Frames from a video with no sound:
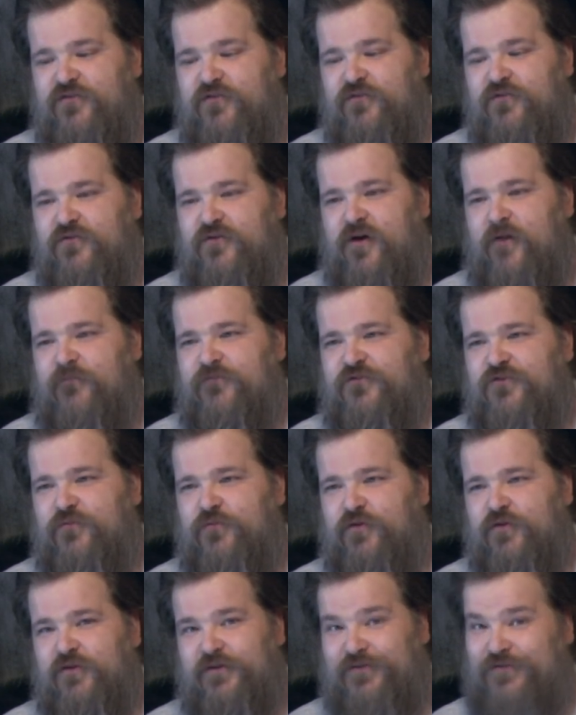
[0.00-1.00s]
too
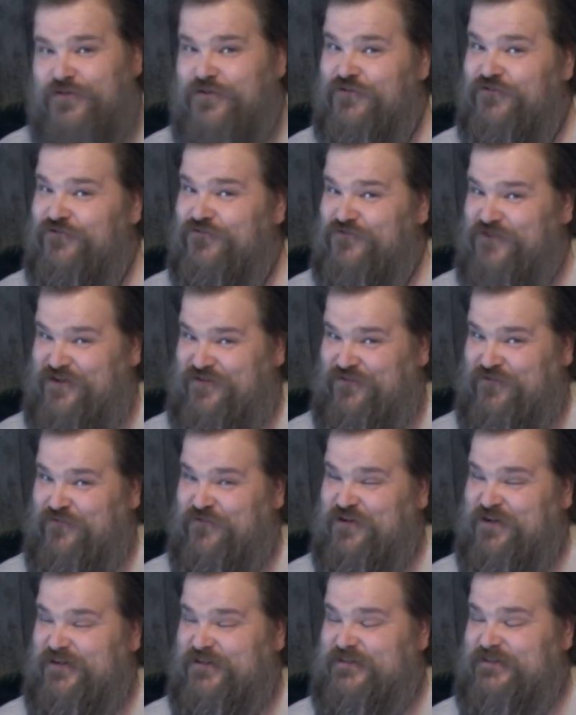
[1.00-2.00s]
comfortable in this dress of
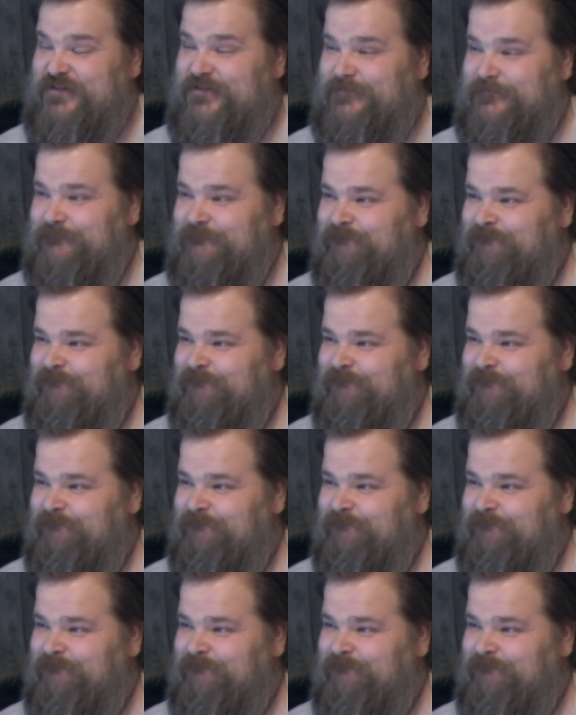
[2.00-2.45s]
his.